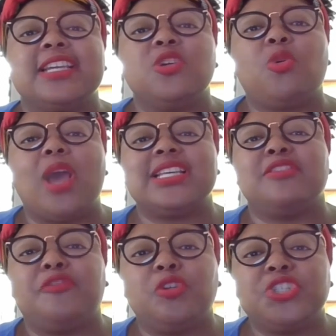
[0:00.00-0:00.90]
actually quite
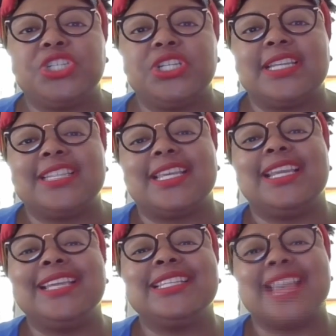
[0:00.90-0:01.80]
unfortunate and it's
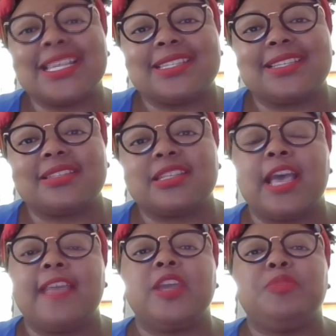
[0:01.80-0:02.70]
an injustice
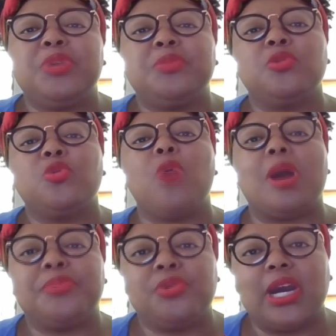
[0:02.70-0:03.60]
that people who
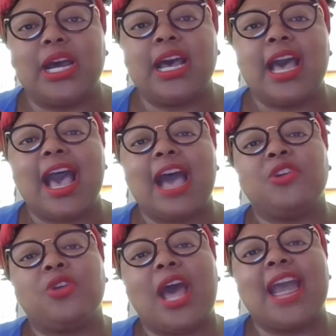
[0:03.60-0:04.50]
are poor
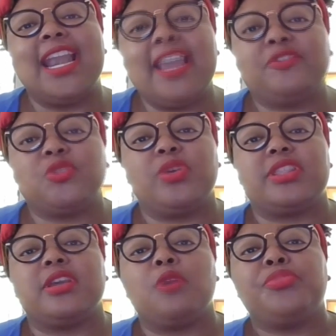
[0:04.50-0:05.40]
are, are left
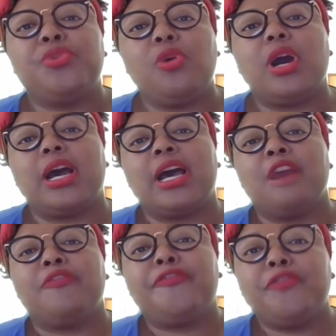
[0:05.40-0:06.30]
with poor
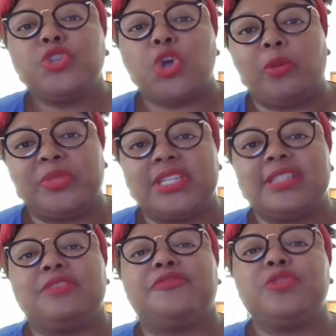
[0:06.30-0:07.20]
food
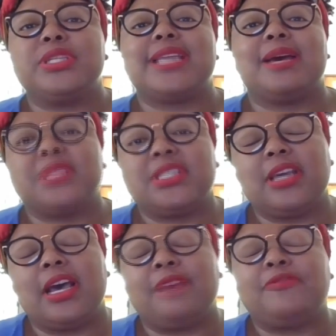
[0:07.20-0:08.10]
options and foodstuffs
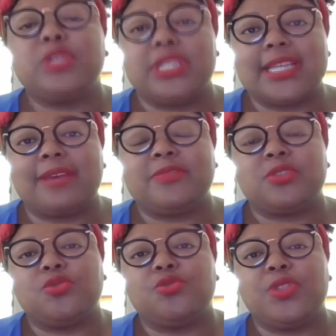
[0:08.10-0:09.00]
uh,
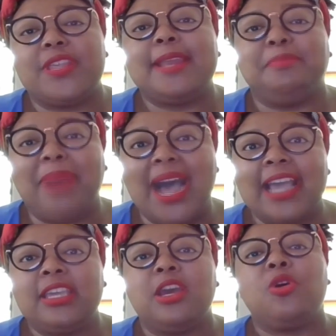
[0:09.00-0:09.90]
foodstuffs to, to then
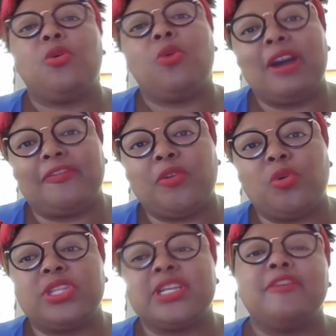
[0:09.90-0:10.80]
buy or
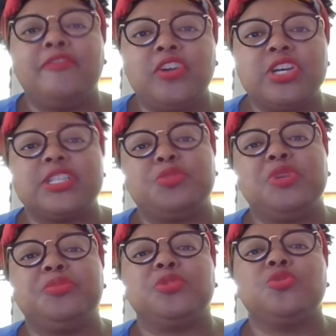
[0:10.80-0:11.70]
afford versus
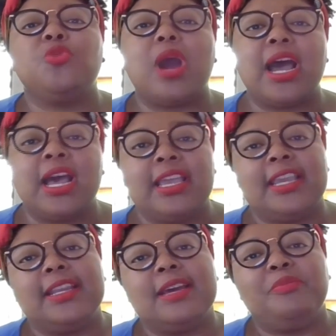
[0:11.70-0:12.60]
people who are
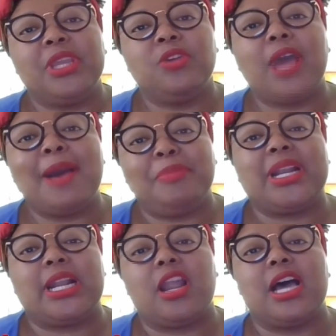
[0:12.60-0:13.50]
in a in upper
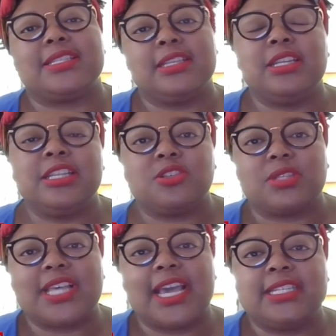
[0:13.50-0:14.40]
class in, in
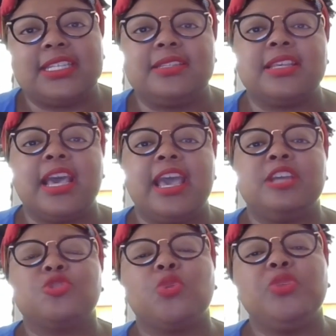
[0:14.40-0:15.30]
societies
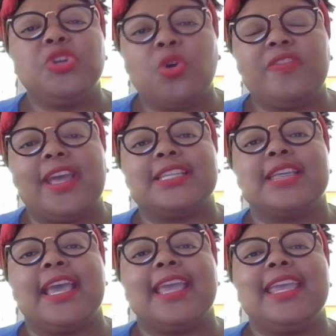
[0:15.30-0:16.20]
and so we know that
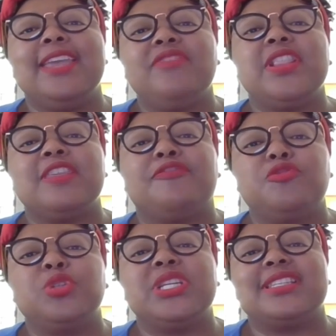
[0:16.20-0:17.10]
even the
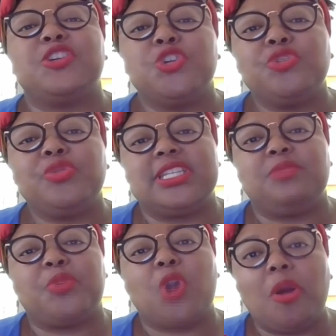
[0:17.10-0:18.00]
food insecurity
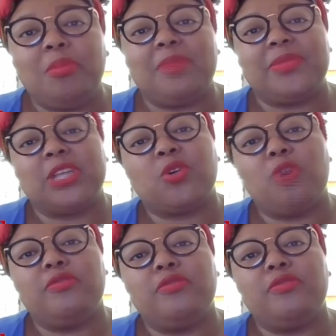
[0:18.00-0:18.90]
problem that
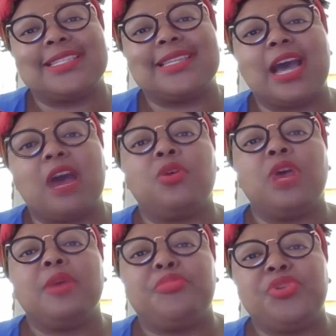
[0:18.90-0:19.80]
COVID is now
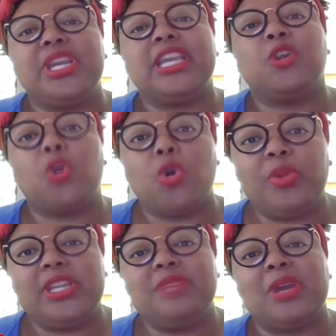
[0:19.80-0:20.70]
bringing
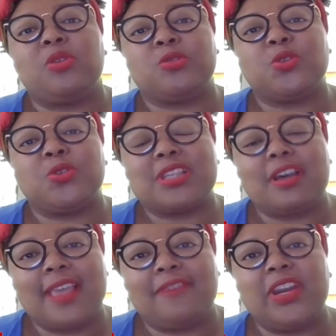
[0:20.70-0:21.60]
globally, but also to
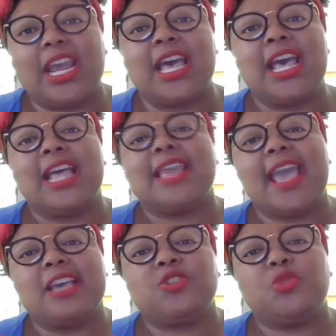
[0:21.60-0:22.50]
South Africa, there
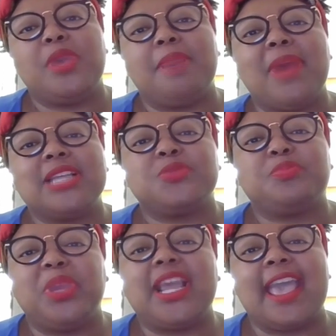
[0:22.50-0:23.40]
has to be a
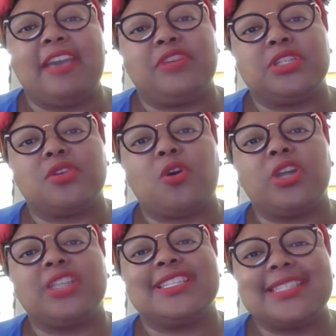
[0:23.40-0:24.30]
much bigger effort
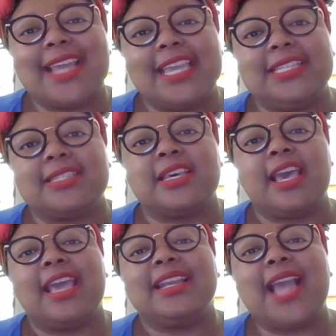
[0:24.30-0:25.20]
on states
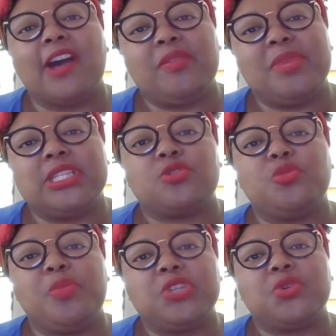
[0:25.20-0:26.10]
and governments
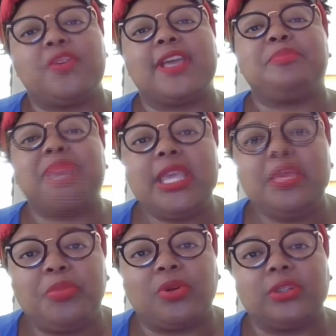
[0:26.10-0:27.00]
to make sure that
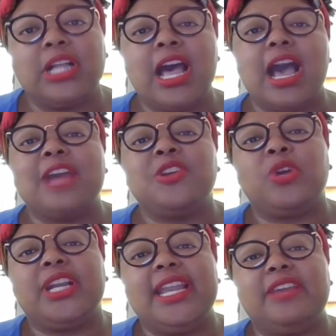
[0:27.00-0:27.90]
people are
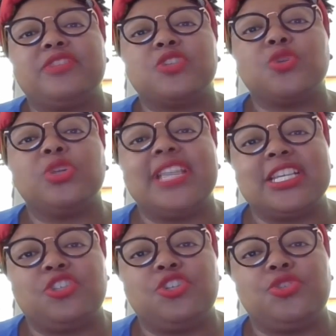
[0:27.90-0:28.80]
not left so
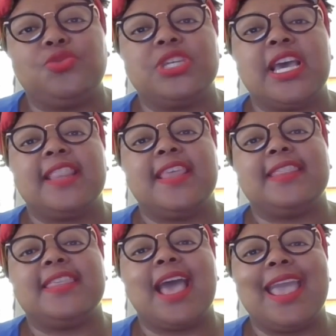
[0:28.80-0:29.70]
destitute
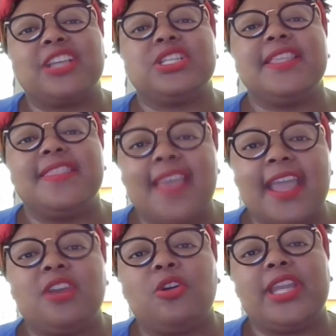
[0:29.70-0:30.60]
that they are actually
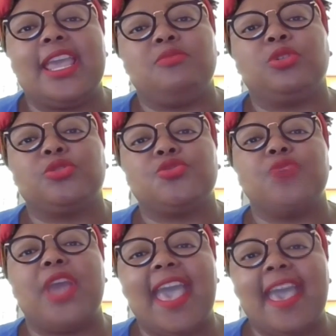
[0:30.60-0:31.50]
then not able
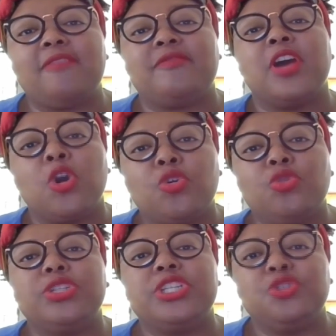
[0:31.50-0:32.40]
to have
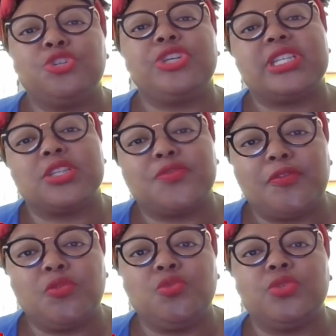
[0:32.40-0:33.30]
good, nutritious
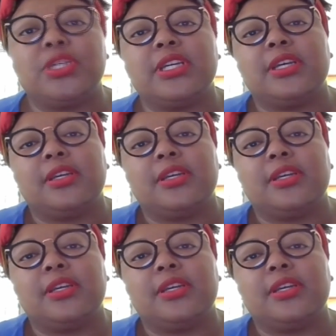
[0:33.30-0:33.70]
food.